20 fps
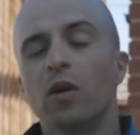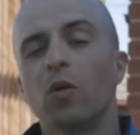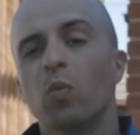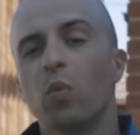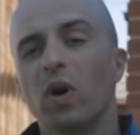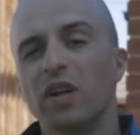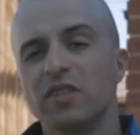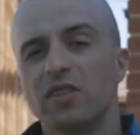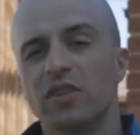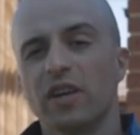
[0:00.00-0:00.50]

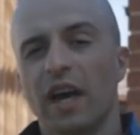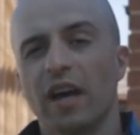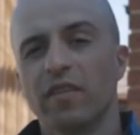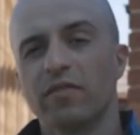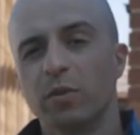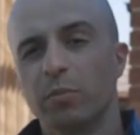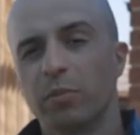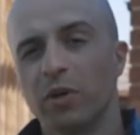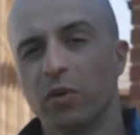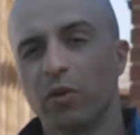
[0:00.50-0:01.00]
Once you have
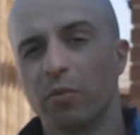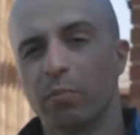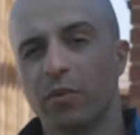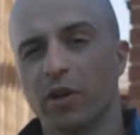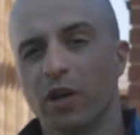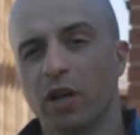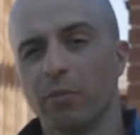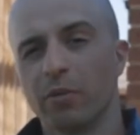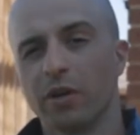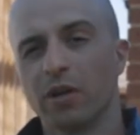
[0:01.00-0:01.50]
your building
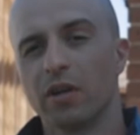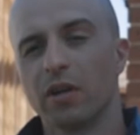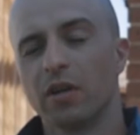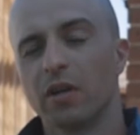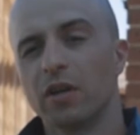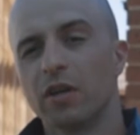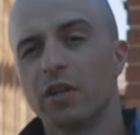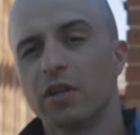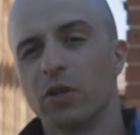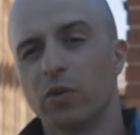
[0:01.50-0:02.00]
permit,
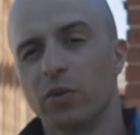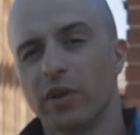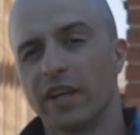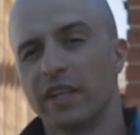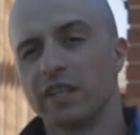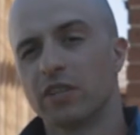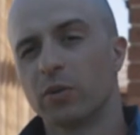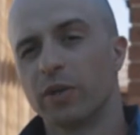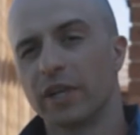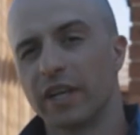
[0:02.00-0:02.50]
you'll need
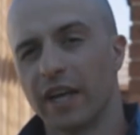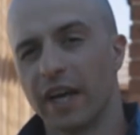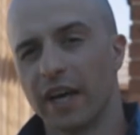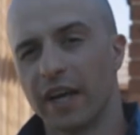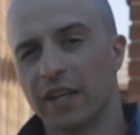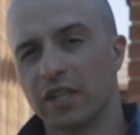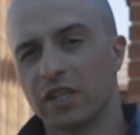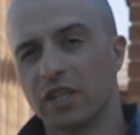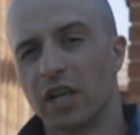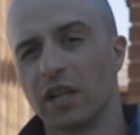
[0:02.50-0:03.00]
to
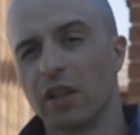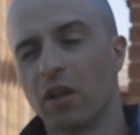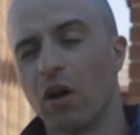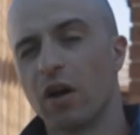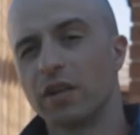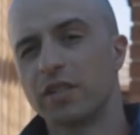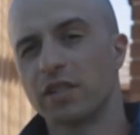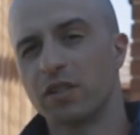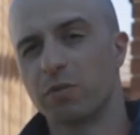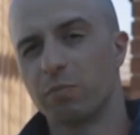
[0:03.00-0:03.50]
engage a
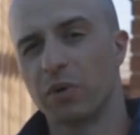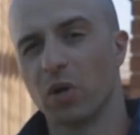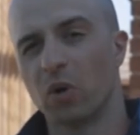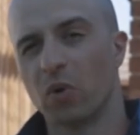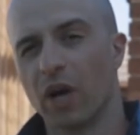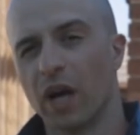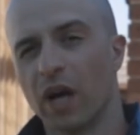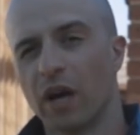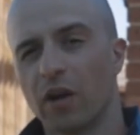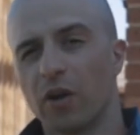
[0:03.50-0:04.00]
licensed
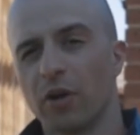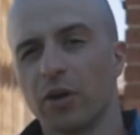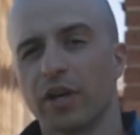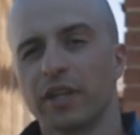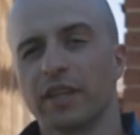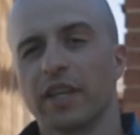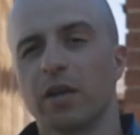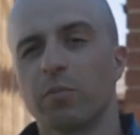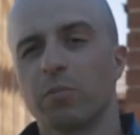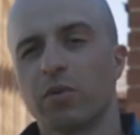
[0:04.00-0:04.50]
builder who can
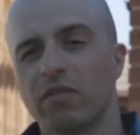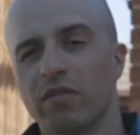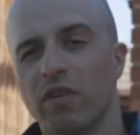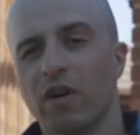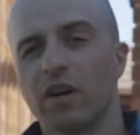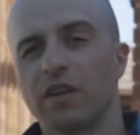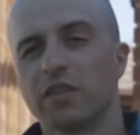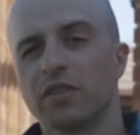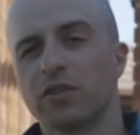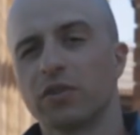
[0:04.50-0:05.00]
then
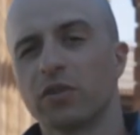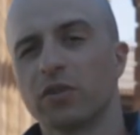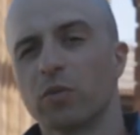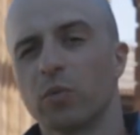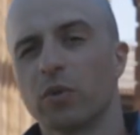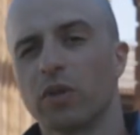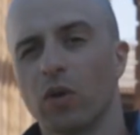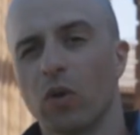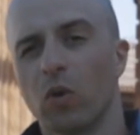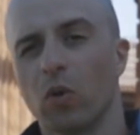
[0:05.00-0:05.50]
provide you
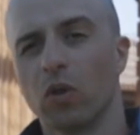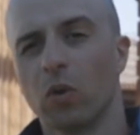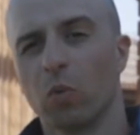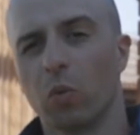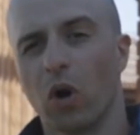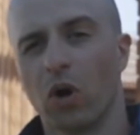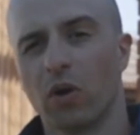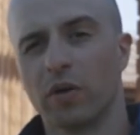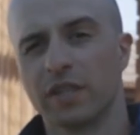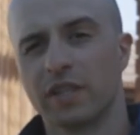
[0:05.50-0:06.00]
with all the
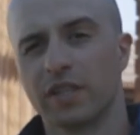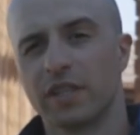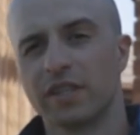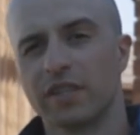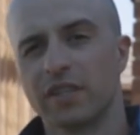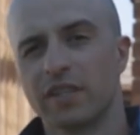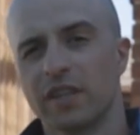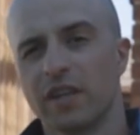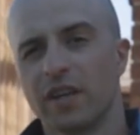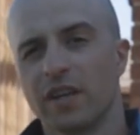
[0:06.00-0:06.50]

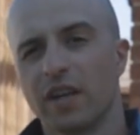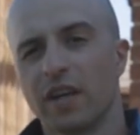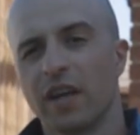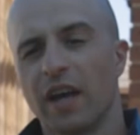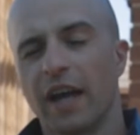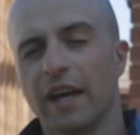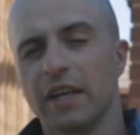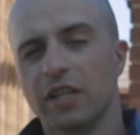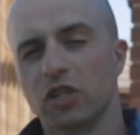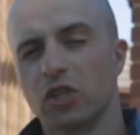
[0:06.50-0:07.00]
warranties
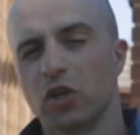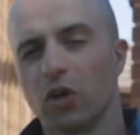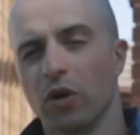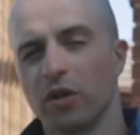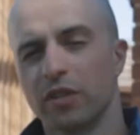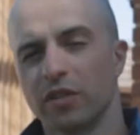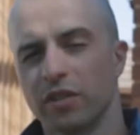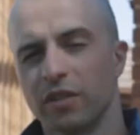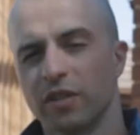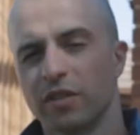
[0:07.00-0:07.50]
and
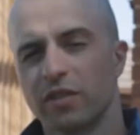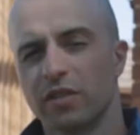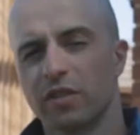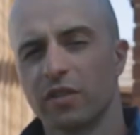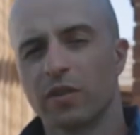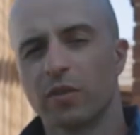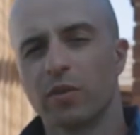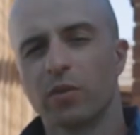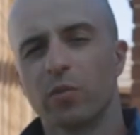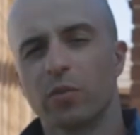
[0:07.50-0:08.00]
insurances,
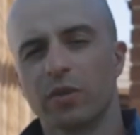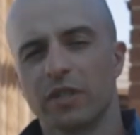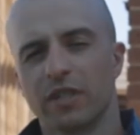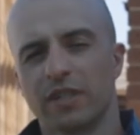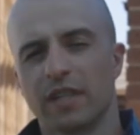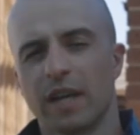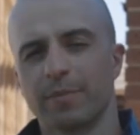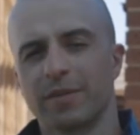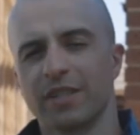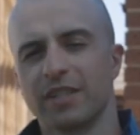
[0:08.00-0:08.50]
which is
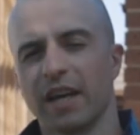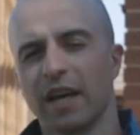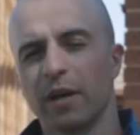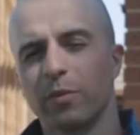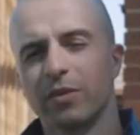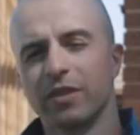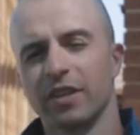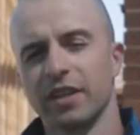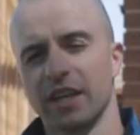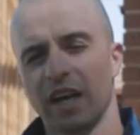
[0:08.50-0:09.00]
up to date
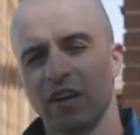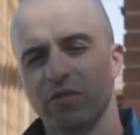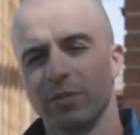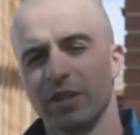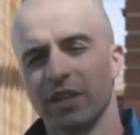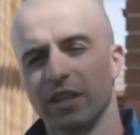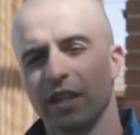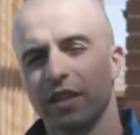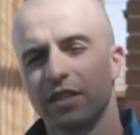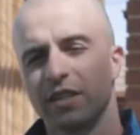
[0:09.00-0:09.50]
with the
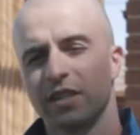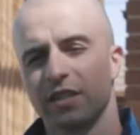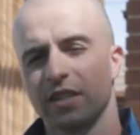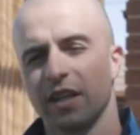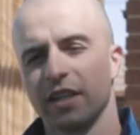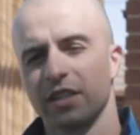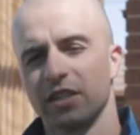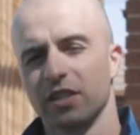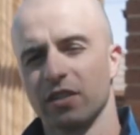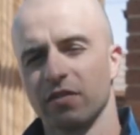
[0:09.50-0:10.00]
government
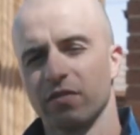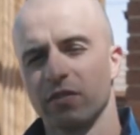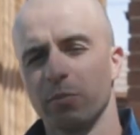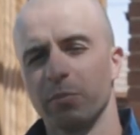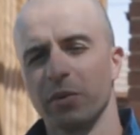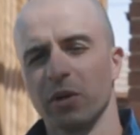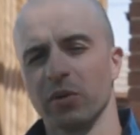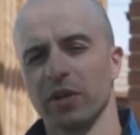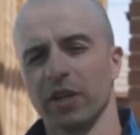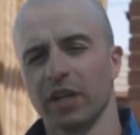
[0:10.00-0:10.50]
legislation, the
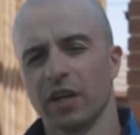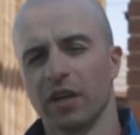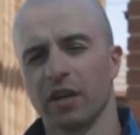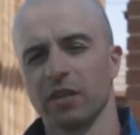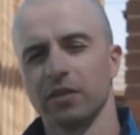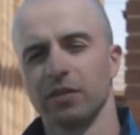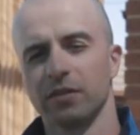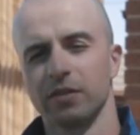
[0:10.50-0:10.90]
building code.